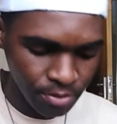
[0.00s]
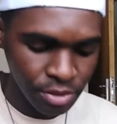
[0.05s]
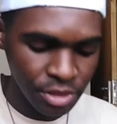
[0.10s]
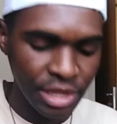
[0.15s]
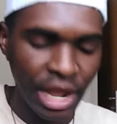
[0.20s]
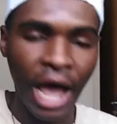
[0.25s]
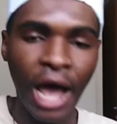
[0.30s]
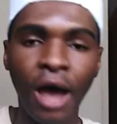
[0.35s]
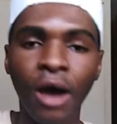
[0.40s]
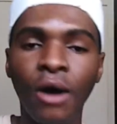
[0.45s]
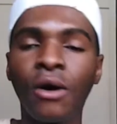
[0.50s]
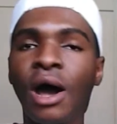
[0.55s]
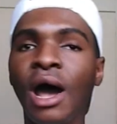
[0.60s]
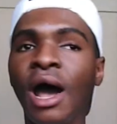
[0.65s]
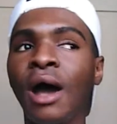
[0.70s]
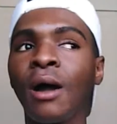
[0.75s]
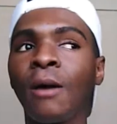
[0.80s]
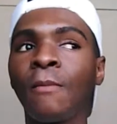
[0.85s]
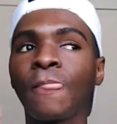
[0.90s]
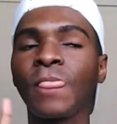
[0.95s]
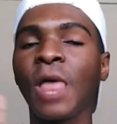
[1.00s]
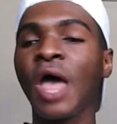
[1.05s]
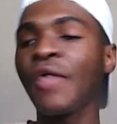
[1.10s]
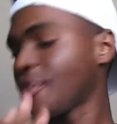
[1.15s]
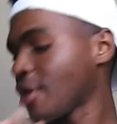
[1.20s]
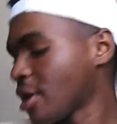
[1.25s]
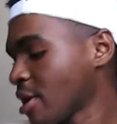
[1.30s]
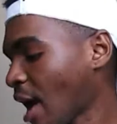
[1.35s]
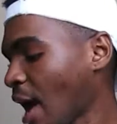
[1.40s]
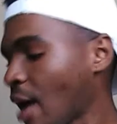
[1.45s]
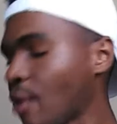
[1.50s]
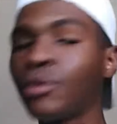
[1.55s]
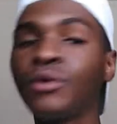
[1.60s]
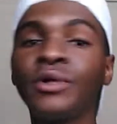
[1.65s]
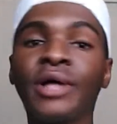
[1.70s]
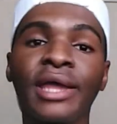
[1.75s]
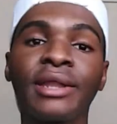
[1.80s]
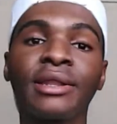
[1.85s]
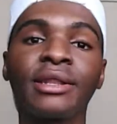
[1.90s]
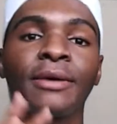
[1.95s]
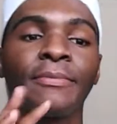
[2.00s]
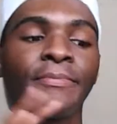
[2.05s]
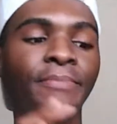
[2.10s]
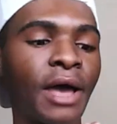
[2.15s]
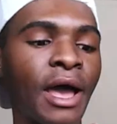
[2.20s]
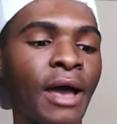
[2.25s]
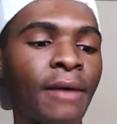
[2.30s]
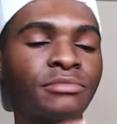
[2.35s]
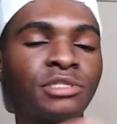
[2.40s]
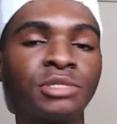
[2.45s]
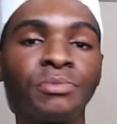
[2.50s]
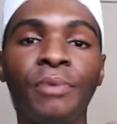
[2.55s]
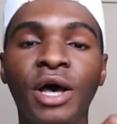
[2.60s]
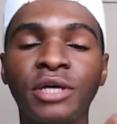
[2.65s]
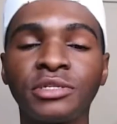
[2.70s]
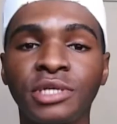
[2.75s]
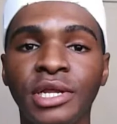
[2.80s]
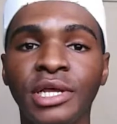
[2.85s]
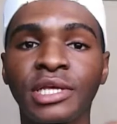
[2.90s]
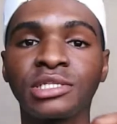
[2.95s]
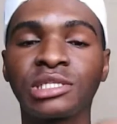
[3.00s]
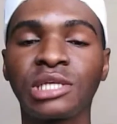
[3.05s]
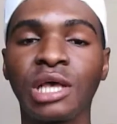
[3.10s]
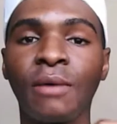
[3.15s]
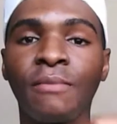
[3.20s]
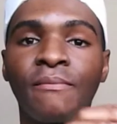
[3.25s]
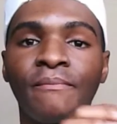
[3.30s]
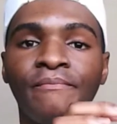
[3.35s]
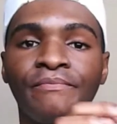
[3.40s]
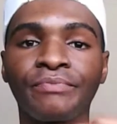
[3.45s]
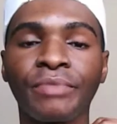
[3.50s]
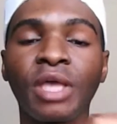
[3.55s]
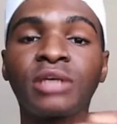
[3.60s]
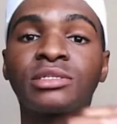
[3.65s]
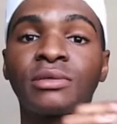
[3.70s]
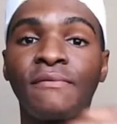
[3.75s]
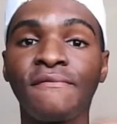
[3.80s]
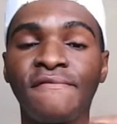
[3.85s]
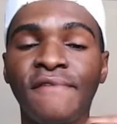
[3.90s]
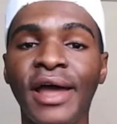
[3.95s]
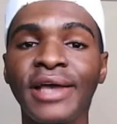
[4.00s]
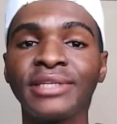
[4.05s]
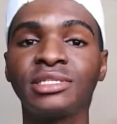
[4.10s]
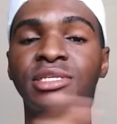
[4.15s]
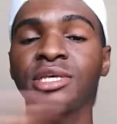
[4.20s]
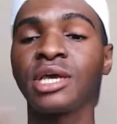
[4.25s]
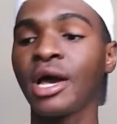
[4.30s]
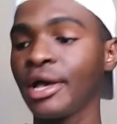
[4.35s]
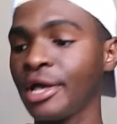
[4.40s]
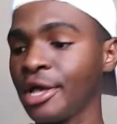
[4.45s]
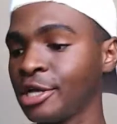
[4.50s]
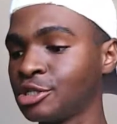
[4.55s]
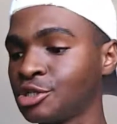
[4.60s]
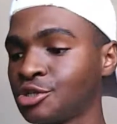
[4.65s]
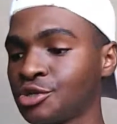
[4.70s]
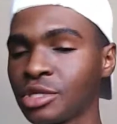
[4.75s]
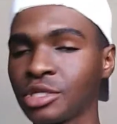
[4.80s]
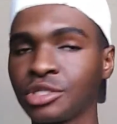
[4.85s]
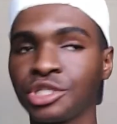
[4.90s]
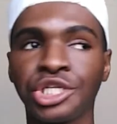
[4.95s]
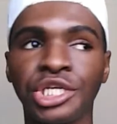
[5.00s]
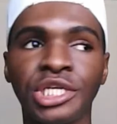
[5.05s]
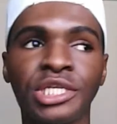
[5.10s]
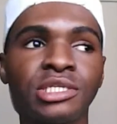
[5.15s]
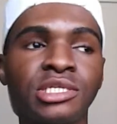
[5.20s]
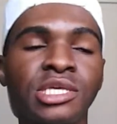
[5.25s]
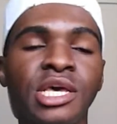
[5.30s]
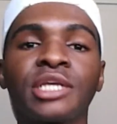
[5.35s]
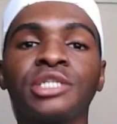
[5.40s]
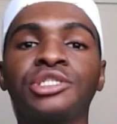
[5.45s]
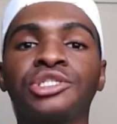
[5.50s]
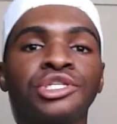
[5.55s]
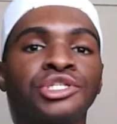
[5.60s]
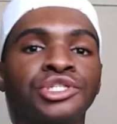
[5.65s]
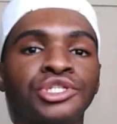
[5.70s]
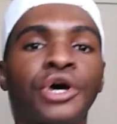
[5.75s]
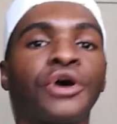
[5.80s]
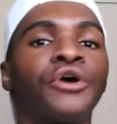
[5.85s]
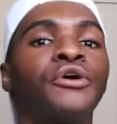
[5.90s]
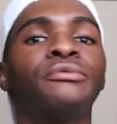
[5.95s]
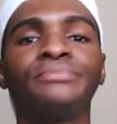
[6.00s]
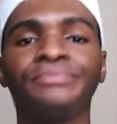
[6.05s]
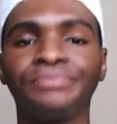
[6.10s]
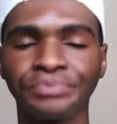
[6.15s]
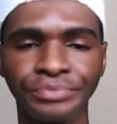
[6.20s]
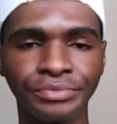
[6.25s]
Now, I think I will end up depositing some fries here into the cheese thing just so